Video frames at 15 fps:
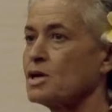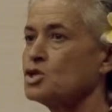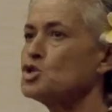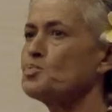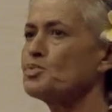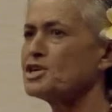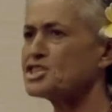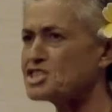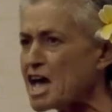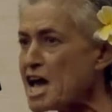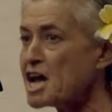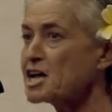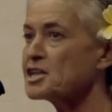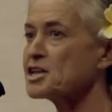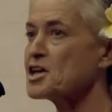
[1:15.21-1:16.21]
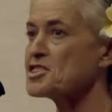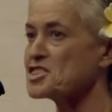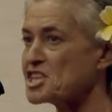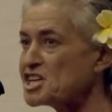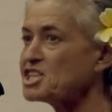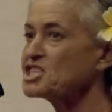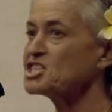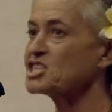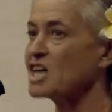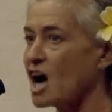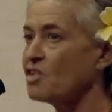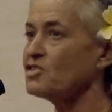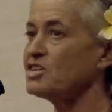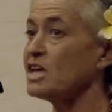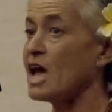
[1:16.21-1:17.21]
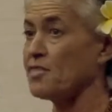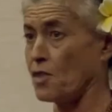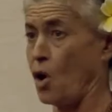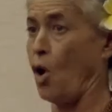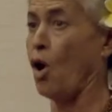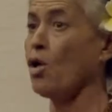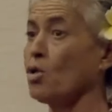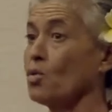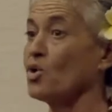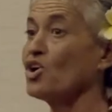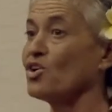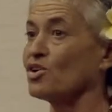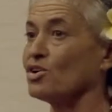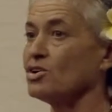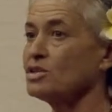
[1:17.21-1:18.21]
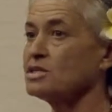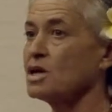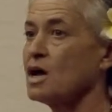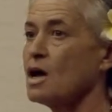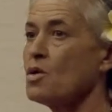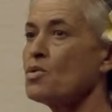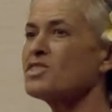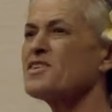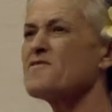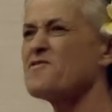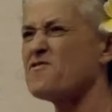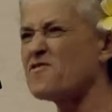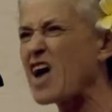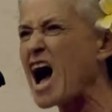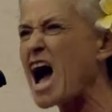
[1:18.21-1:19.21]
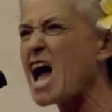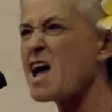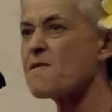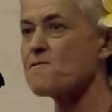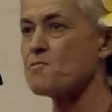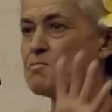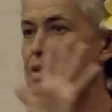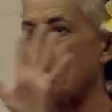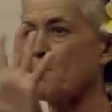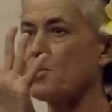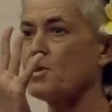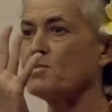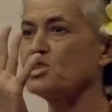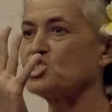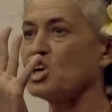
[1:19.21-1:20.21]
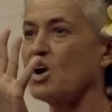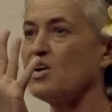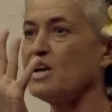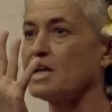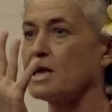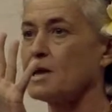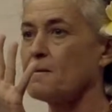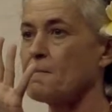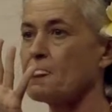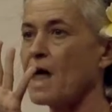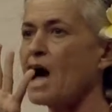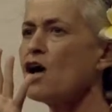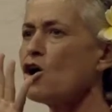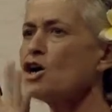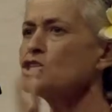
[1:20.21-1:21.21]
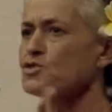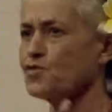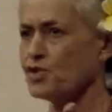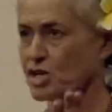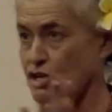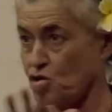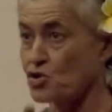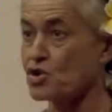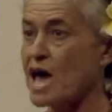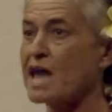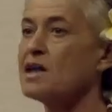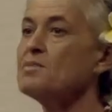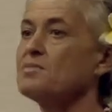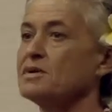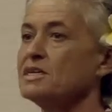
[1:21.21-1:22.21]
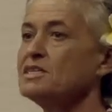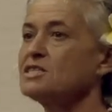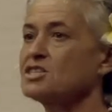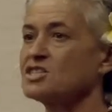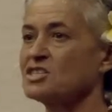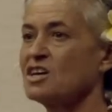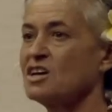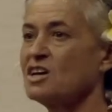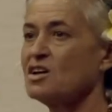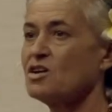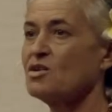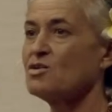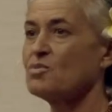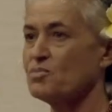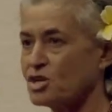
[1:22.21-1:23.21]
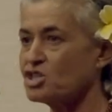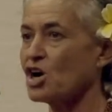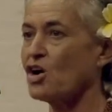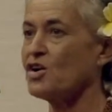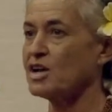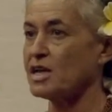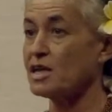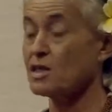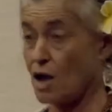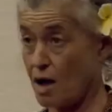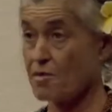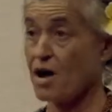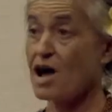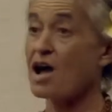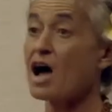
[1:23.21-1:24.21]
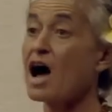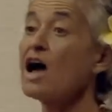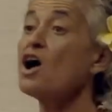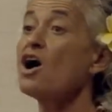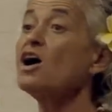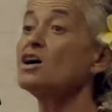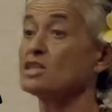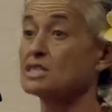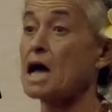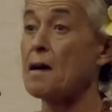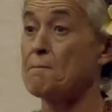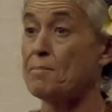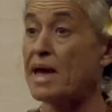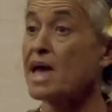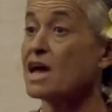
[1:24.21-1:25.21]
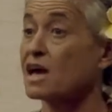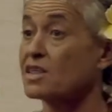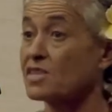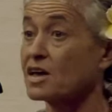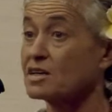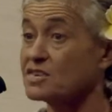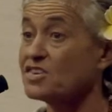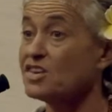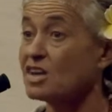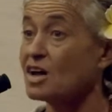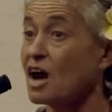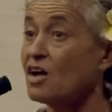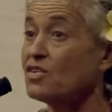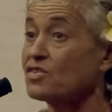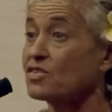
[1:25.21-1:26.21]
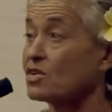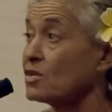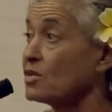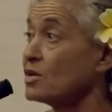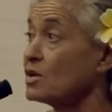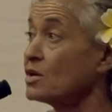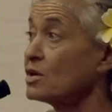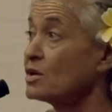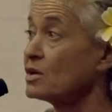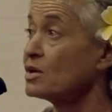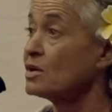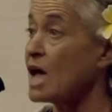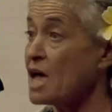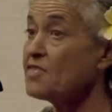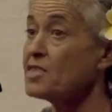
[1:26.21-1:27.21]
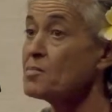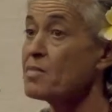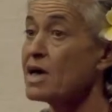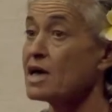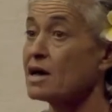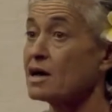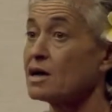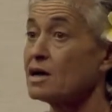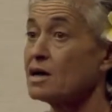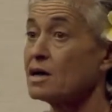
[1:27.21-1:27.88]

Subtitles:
to protect this county and the whole world with a 5-people majority. I ask for a unanimous majority. I beg the city council and the mayor